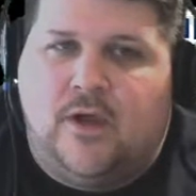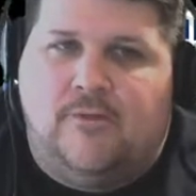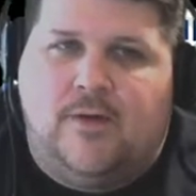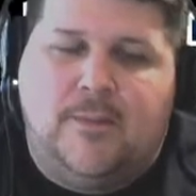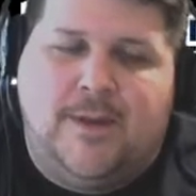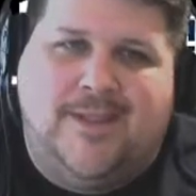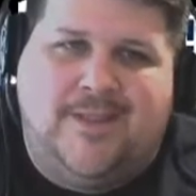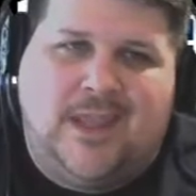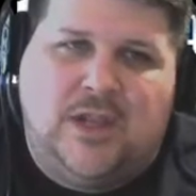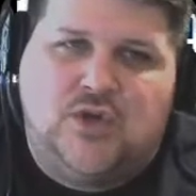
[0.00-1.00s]
I'm in
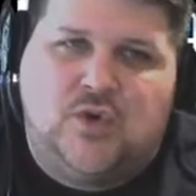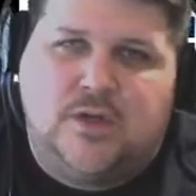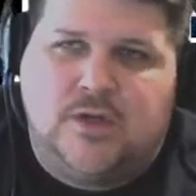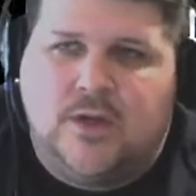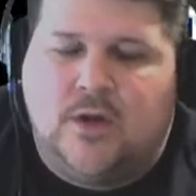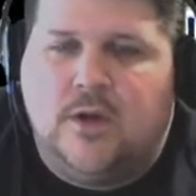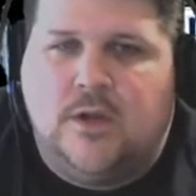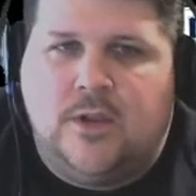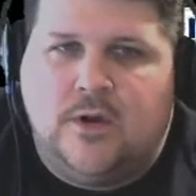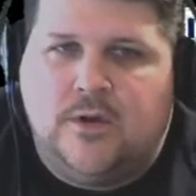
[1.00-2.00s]
Atlanta, Georgia. They're in
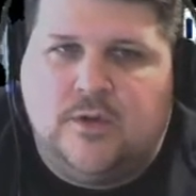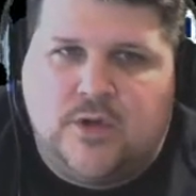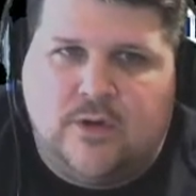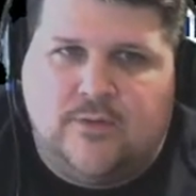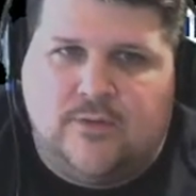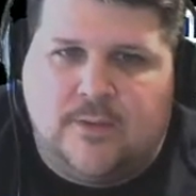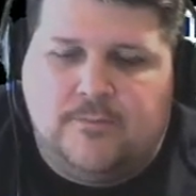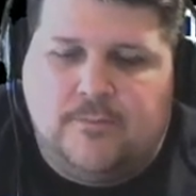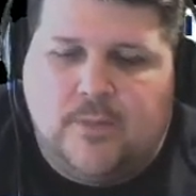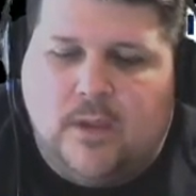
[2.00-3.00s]
New Jersey.
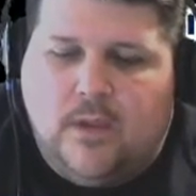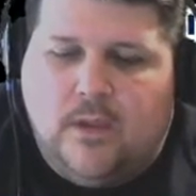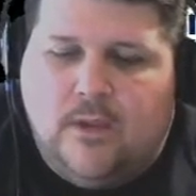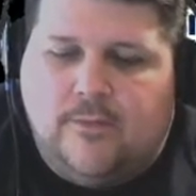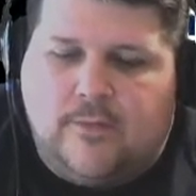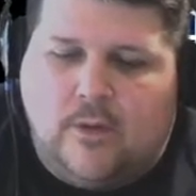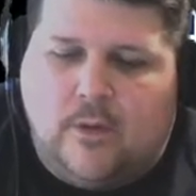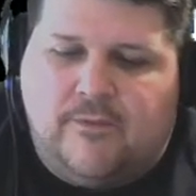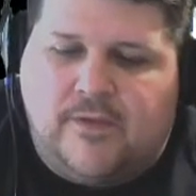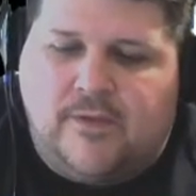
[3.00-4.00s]
So
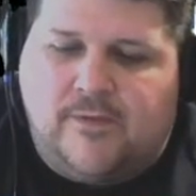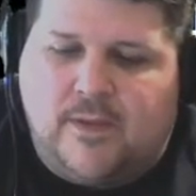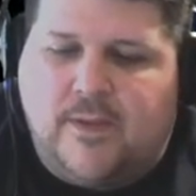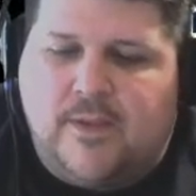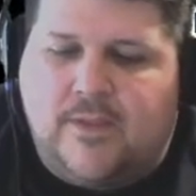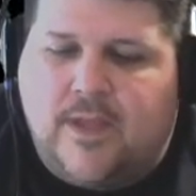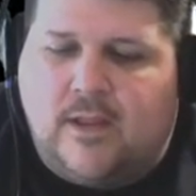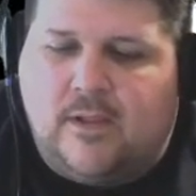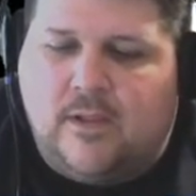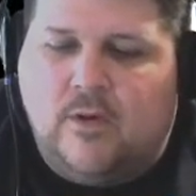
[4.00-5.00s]
if it's something they
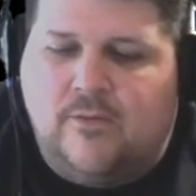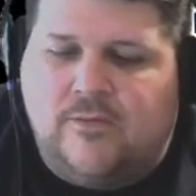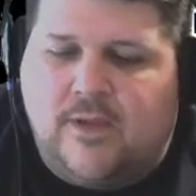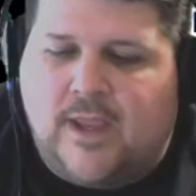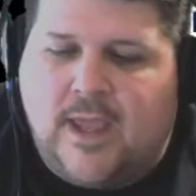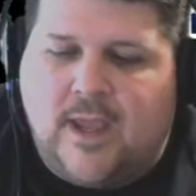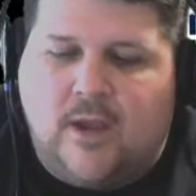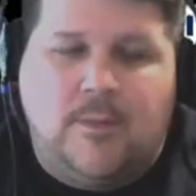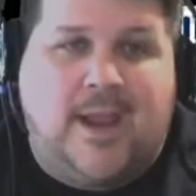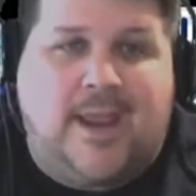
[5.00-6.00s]
close, I can't go
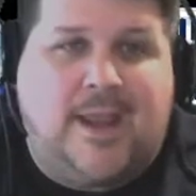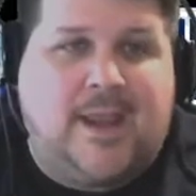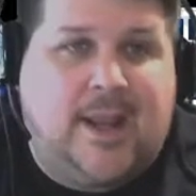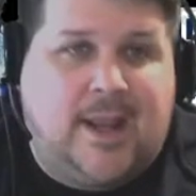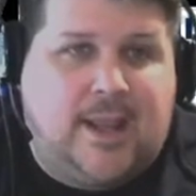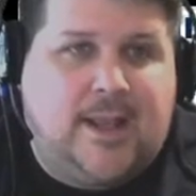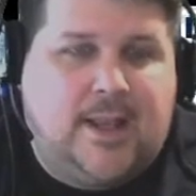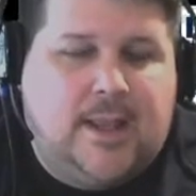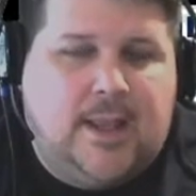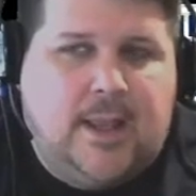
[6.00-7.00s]
back and get it.
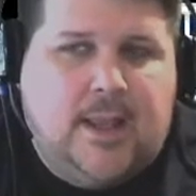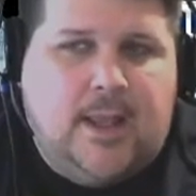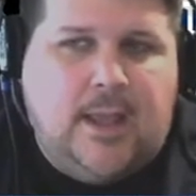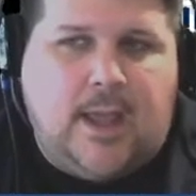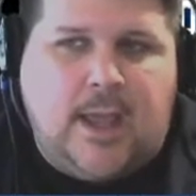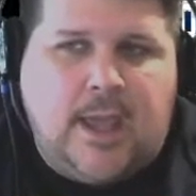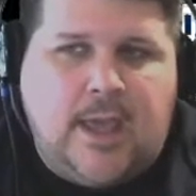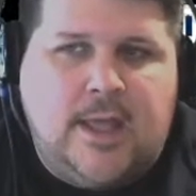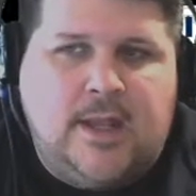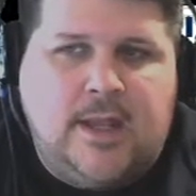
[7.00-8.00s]

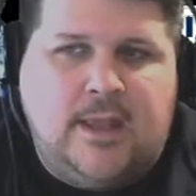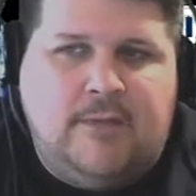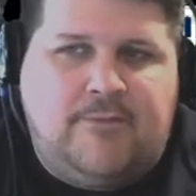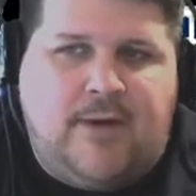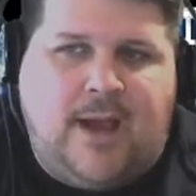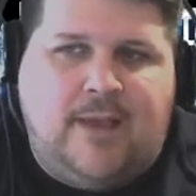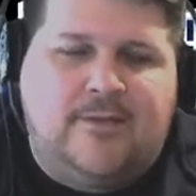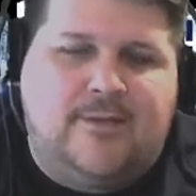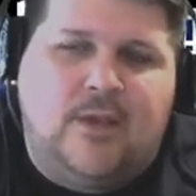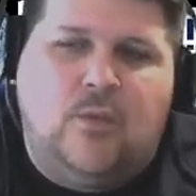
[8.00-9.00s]
And if I
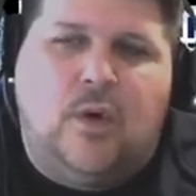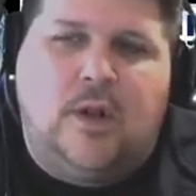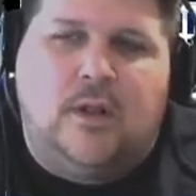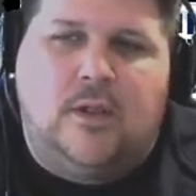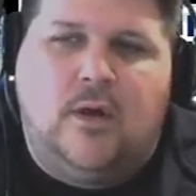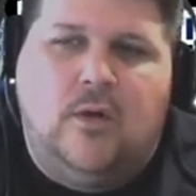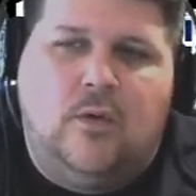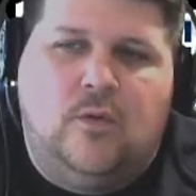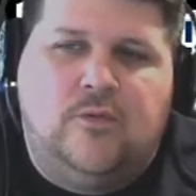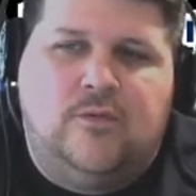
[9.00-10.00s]
see one
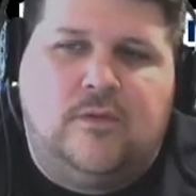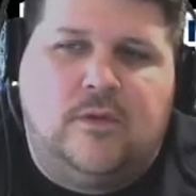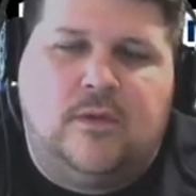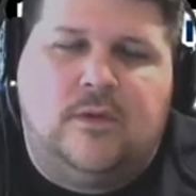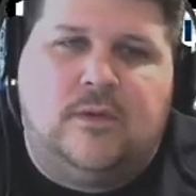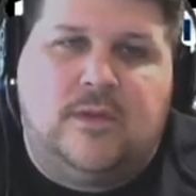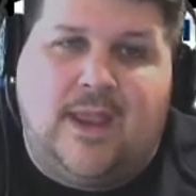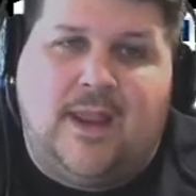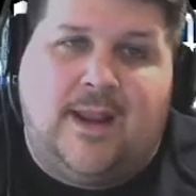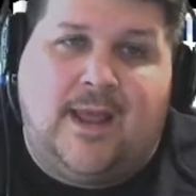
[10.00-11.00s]
close,
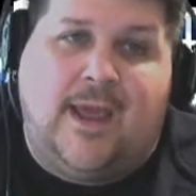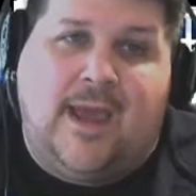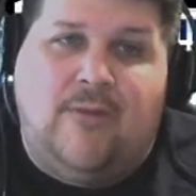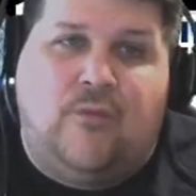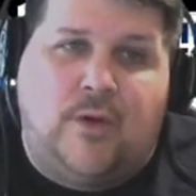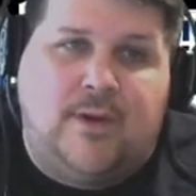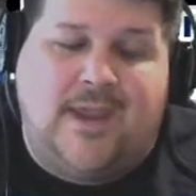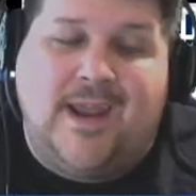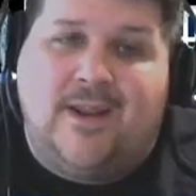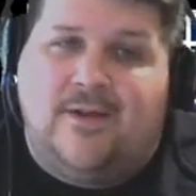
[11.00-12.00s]
and I have one,
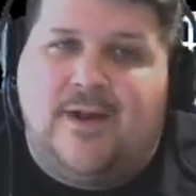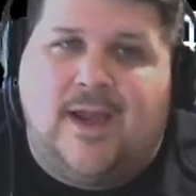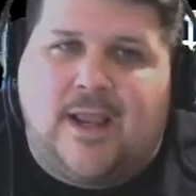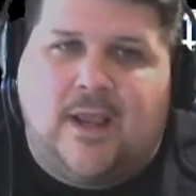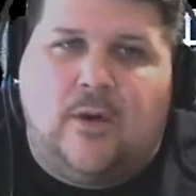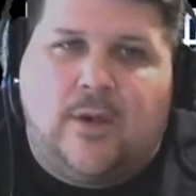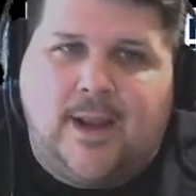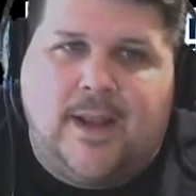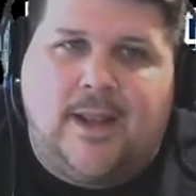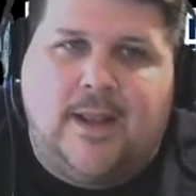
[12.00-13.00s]
technically I can go get it.